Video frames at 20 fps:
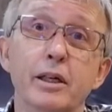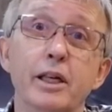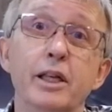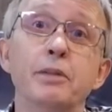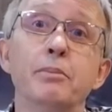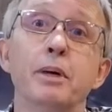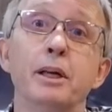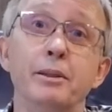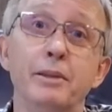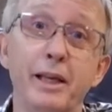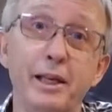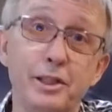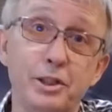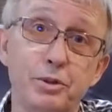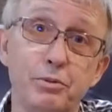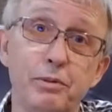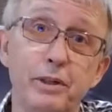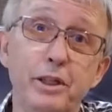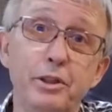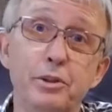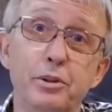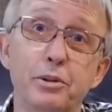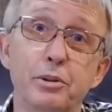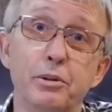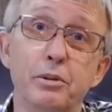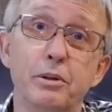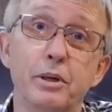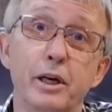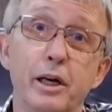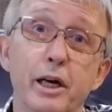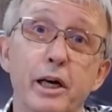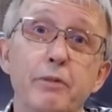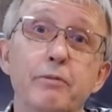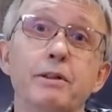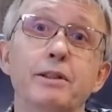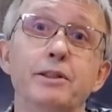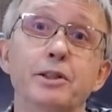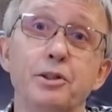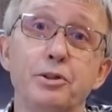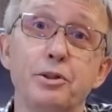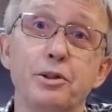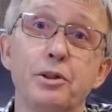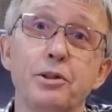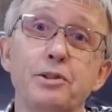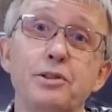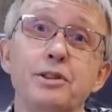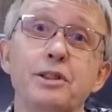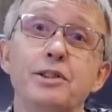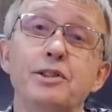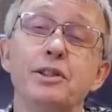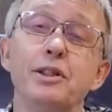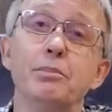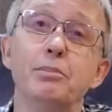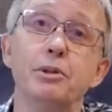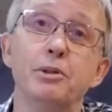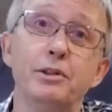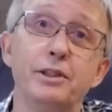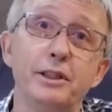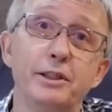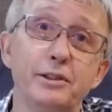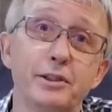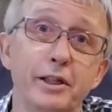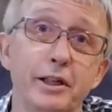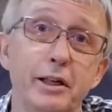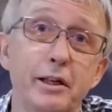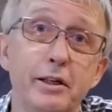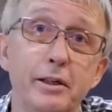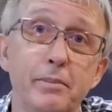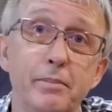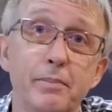In my next video, I will discuss this in more detail.